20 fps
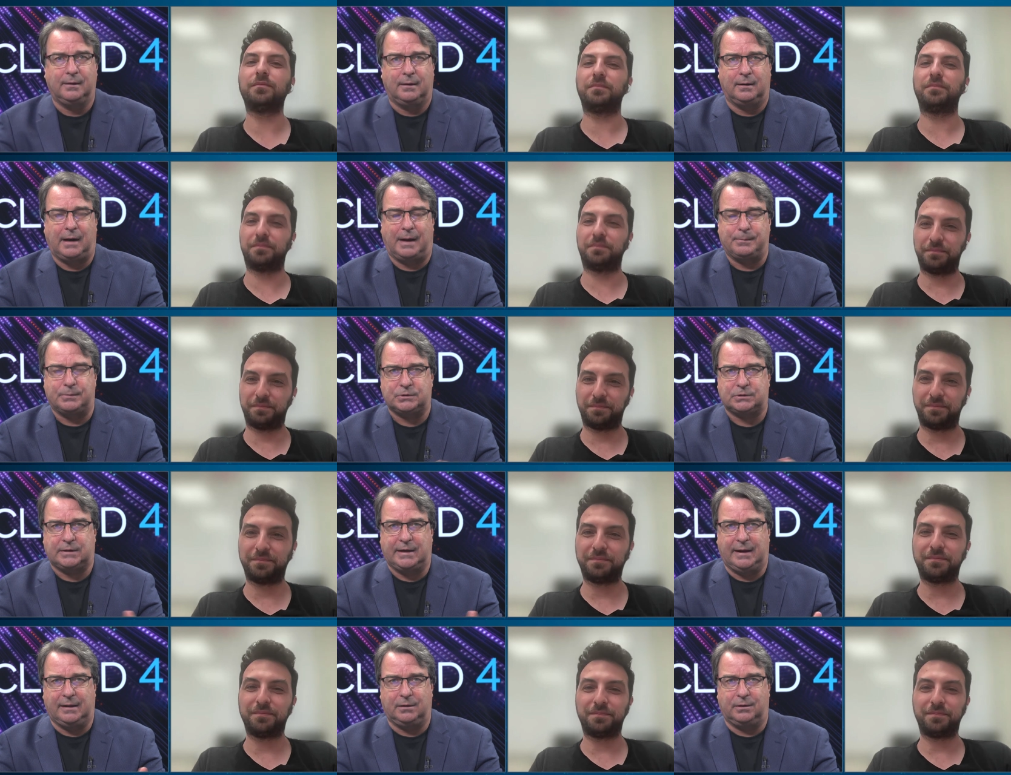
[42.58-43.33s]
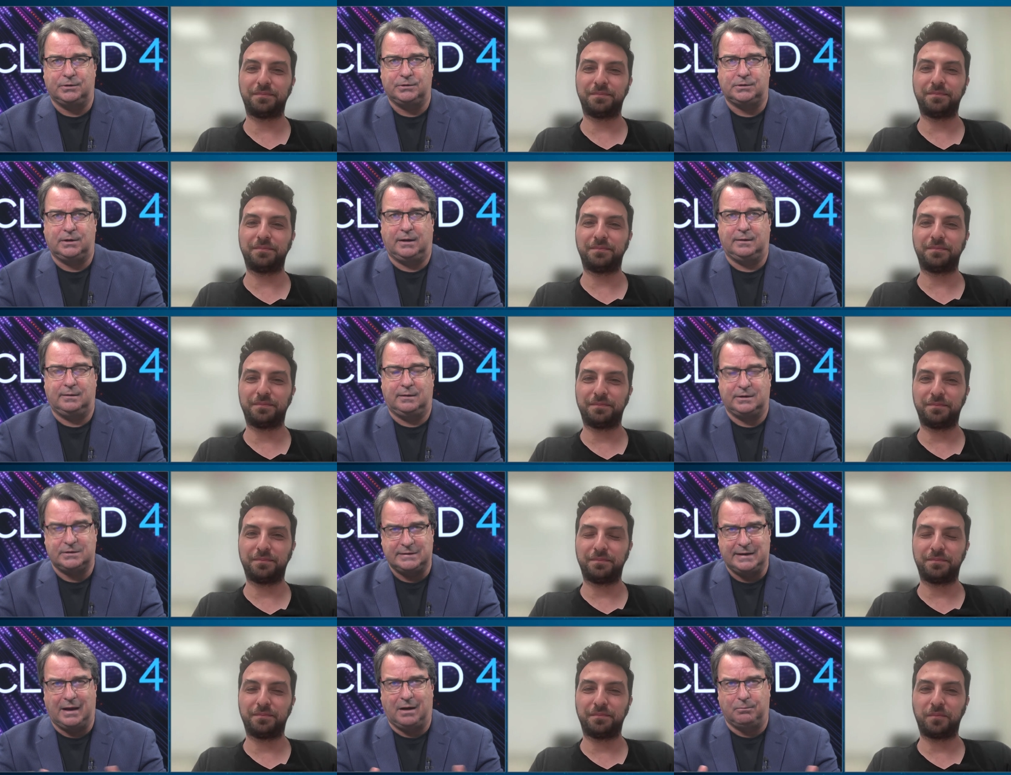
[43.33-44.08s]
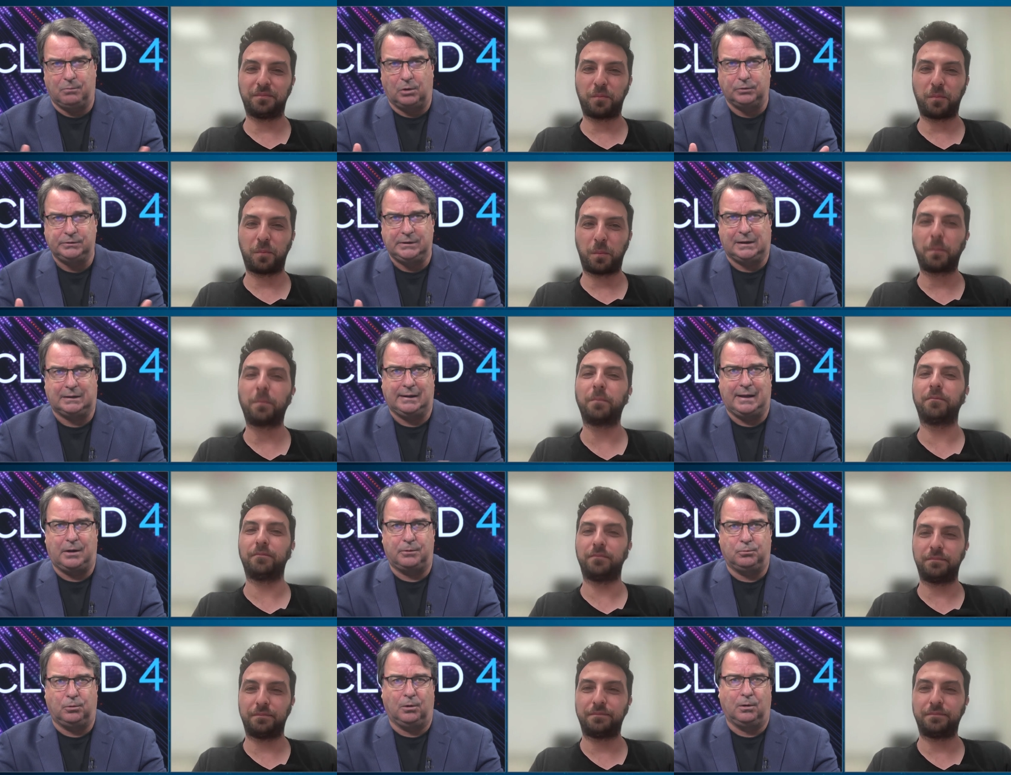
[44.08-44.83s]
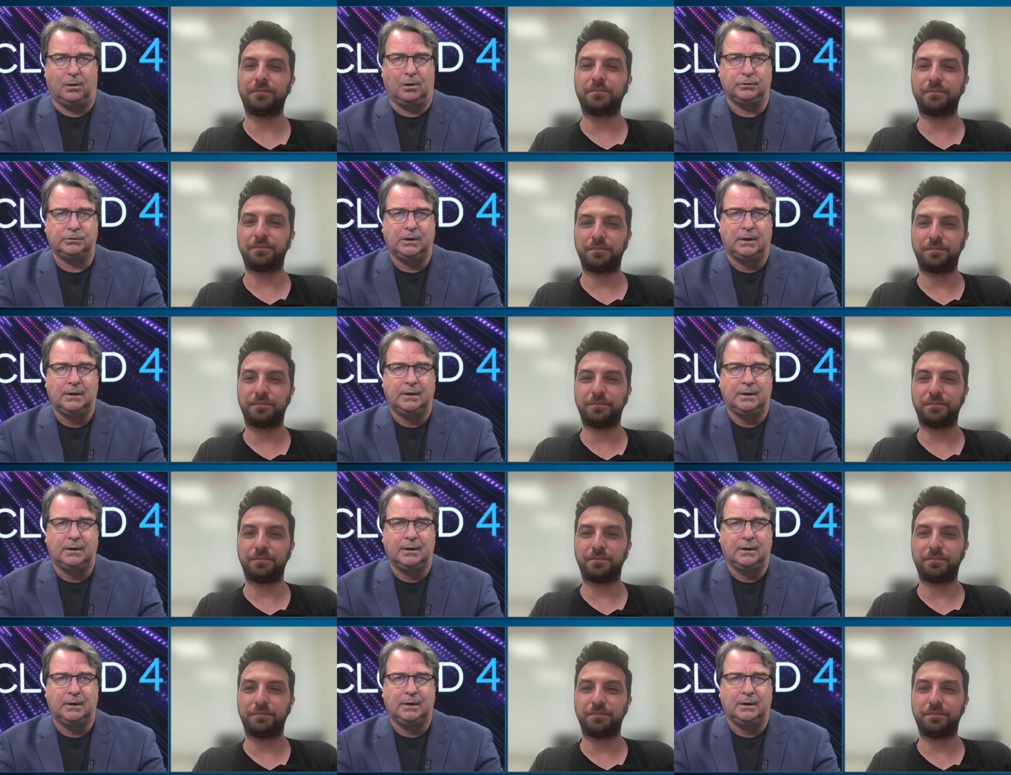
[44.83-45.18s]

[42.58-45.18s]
Speaker 1: hyperscalers in this now multi-cloud world.